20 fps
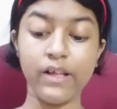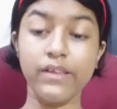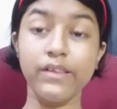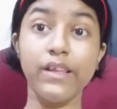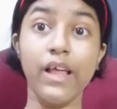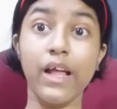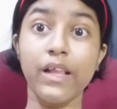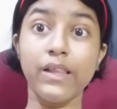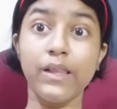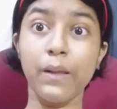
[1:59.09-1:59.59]

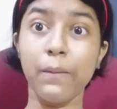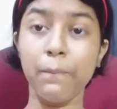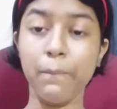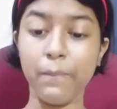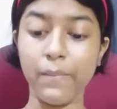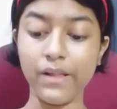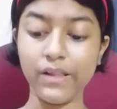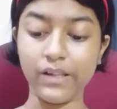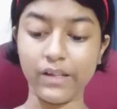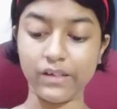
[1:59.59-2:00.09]
that the
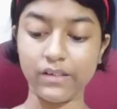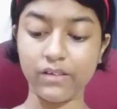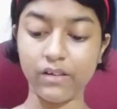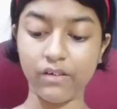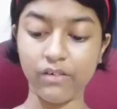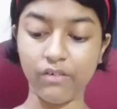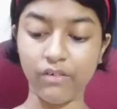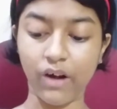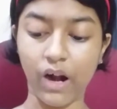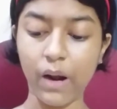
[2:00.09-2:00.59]
minute
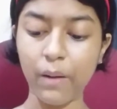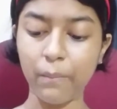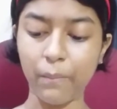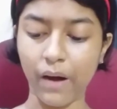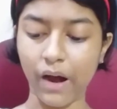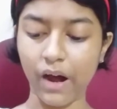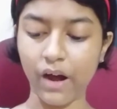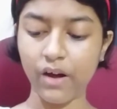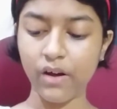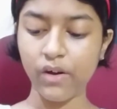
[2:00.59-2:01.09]

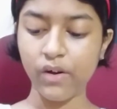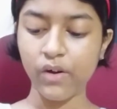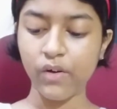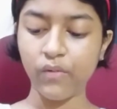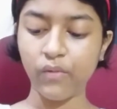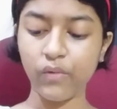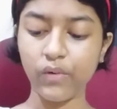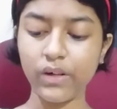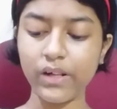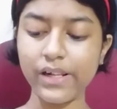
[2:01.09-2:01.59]
Rama
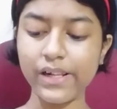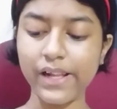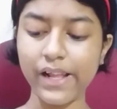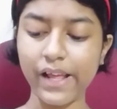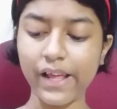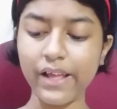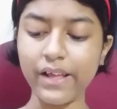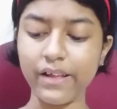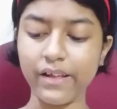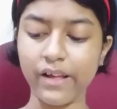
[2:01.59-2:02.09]
would
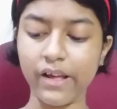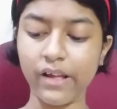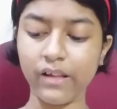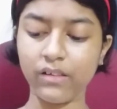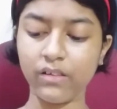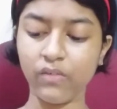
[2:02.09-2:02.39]
lay his